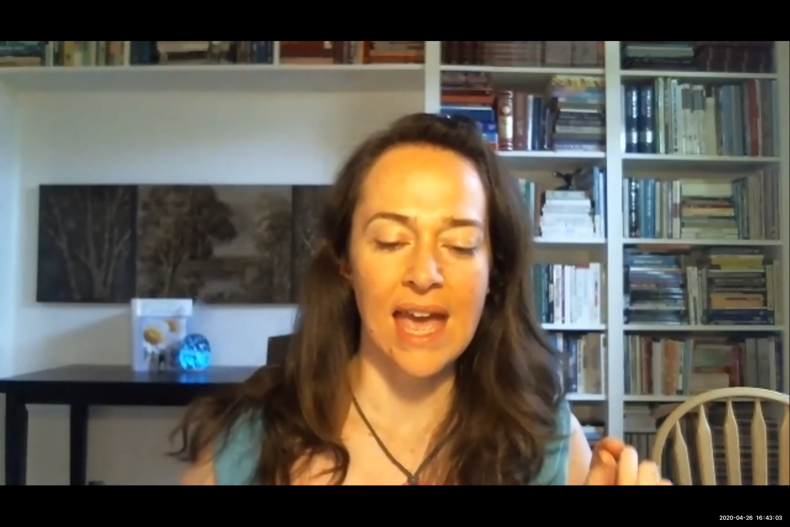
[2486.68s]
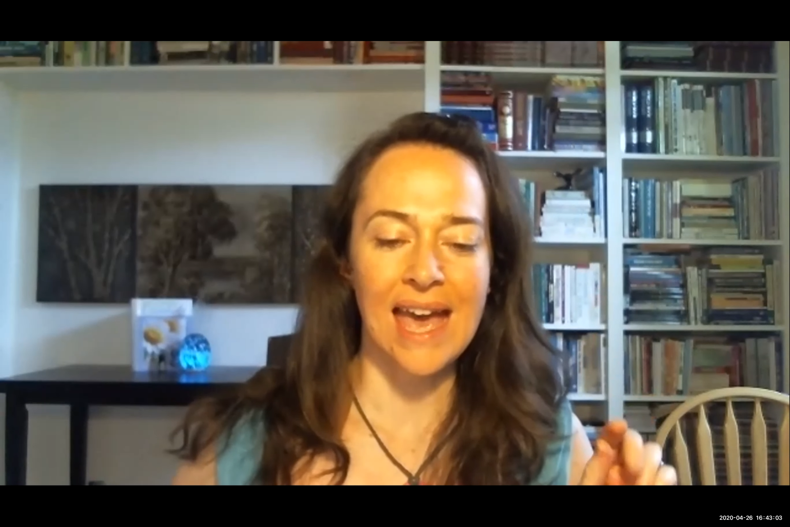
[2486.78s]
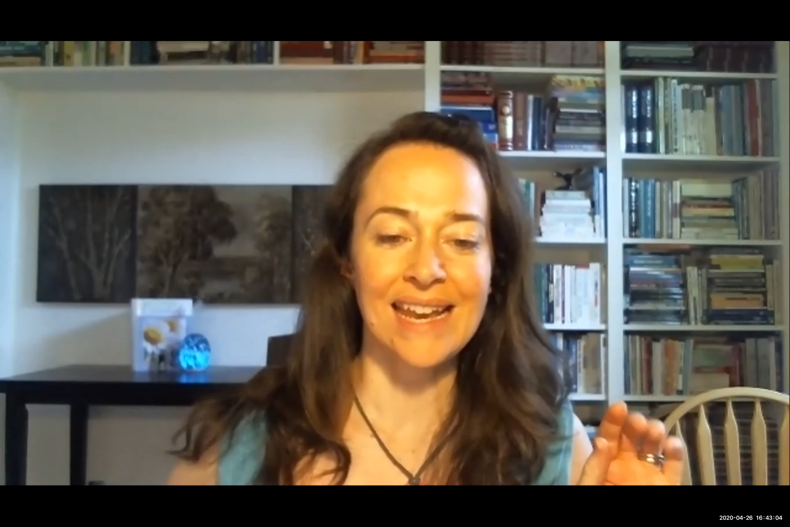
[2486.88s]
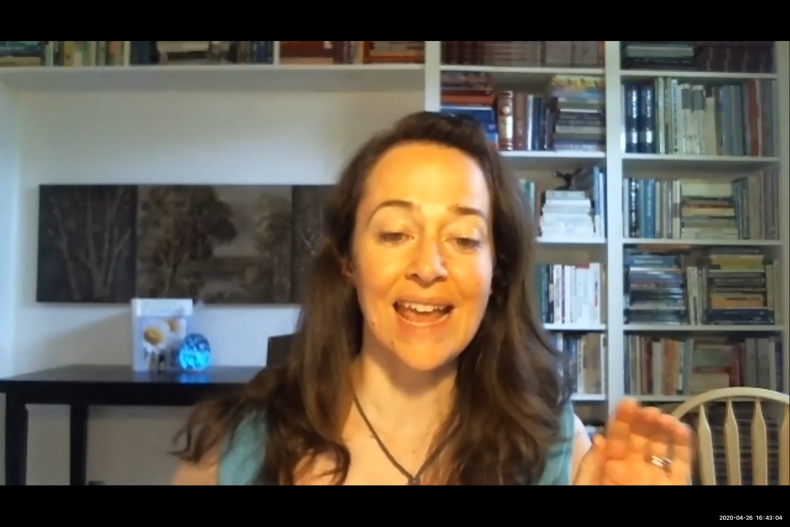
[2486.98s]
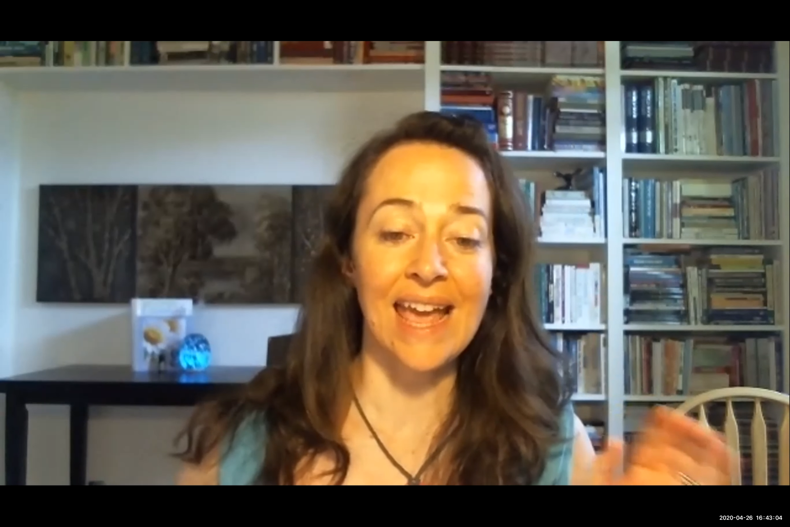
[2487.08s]

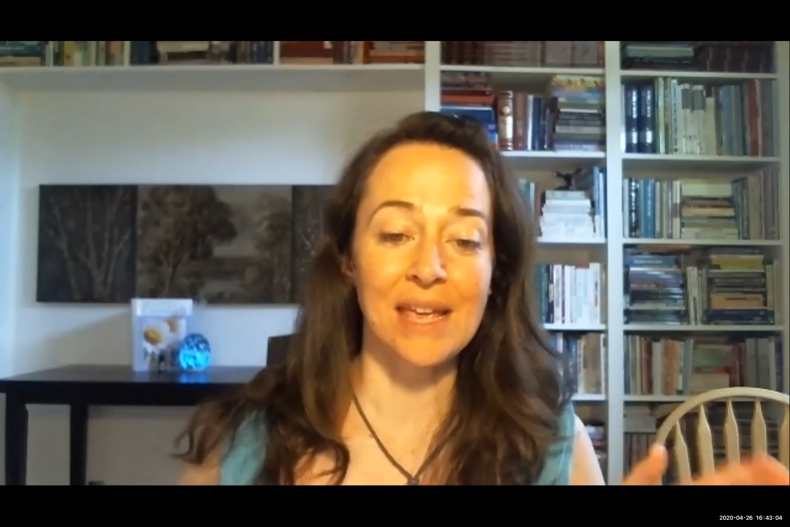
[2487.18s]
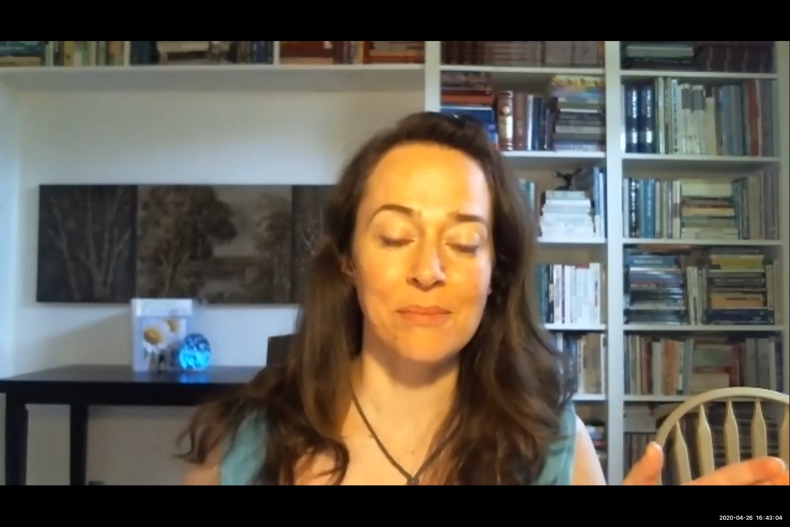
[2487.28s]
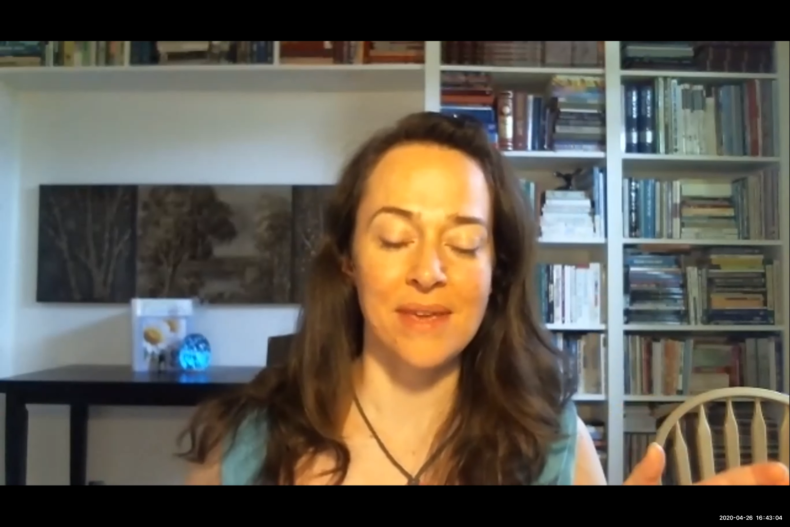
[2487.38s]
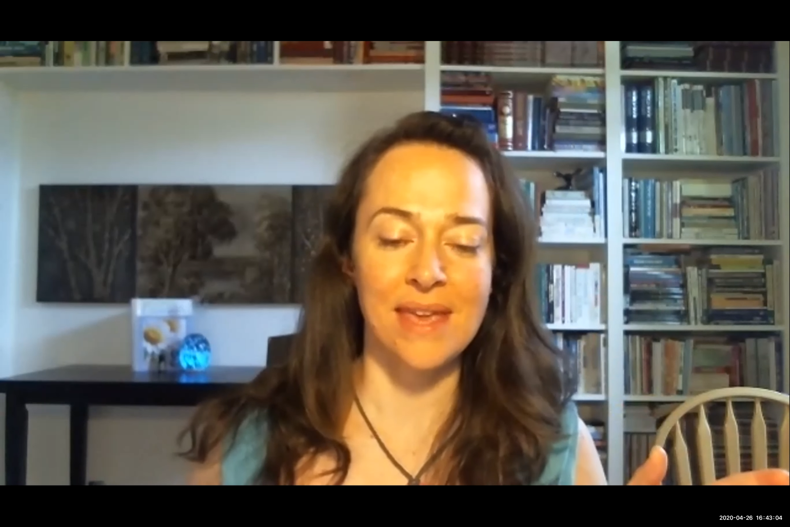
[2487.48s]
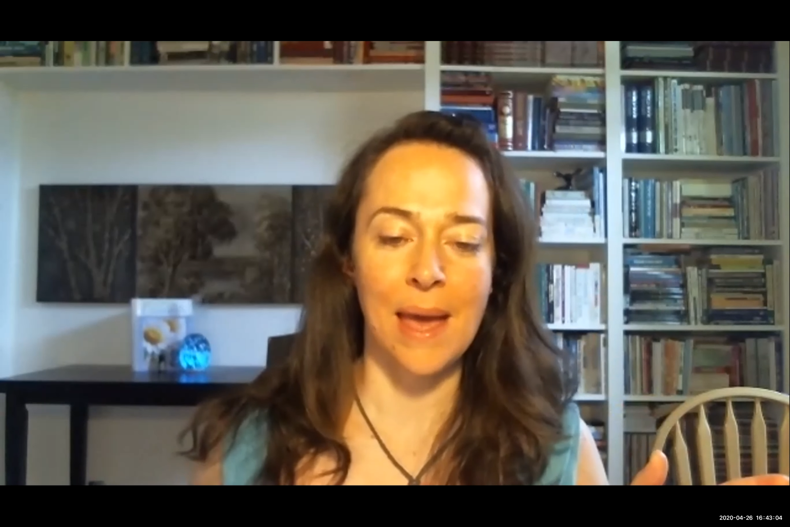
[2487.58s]
at 8
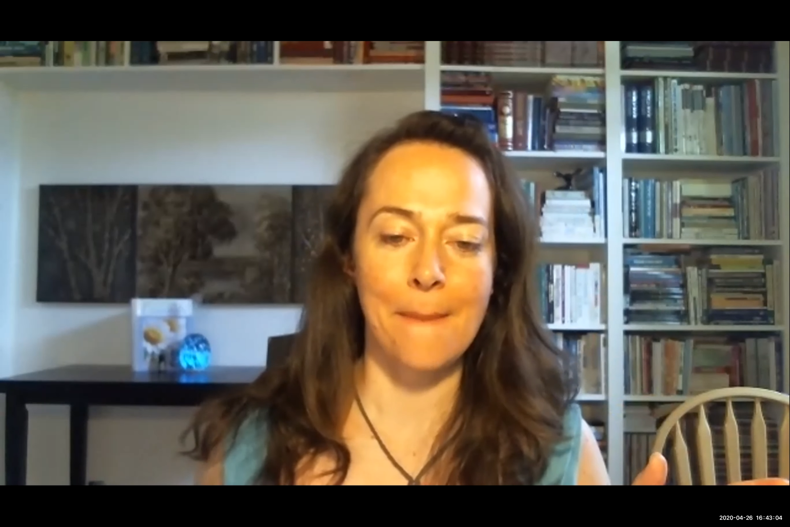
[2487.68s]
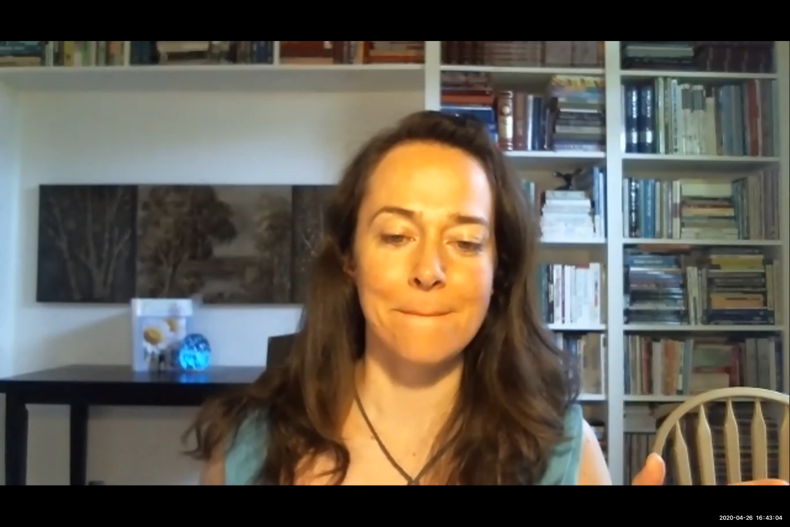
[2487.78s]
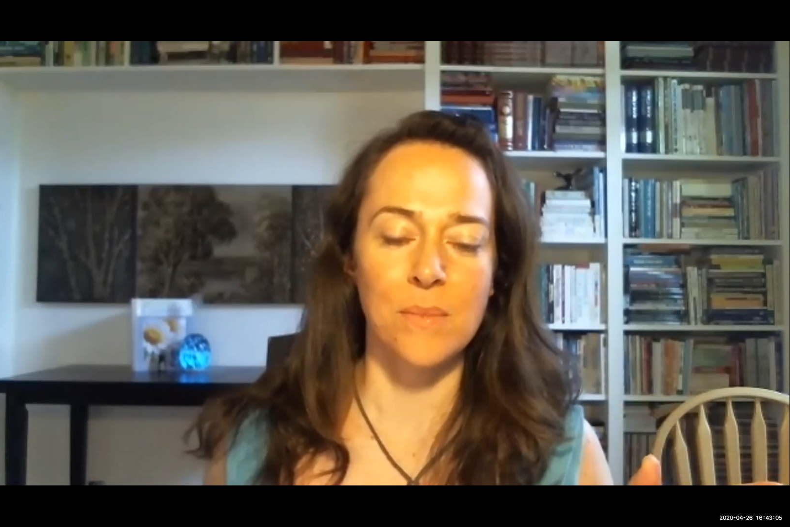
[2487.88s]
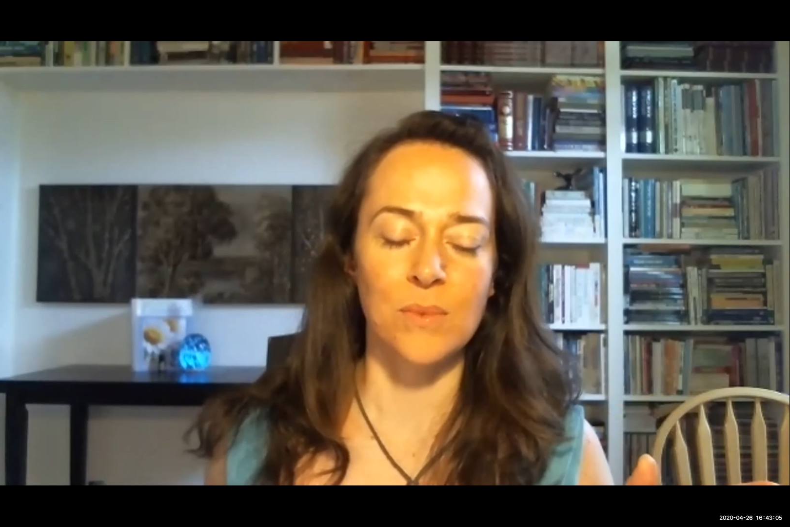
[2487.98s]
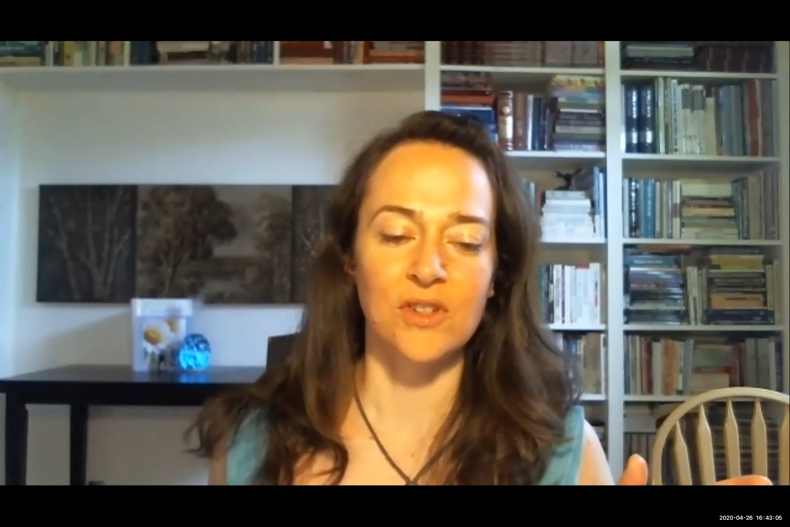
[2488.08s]
p.m.,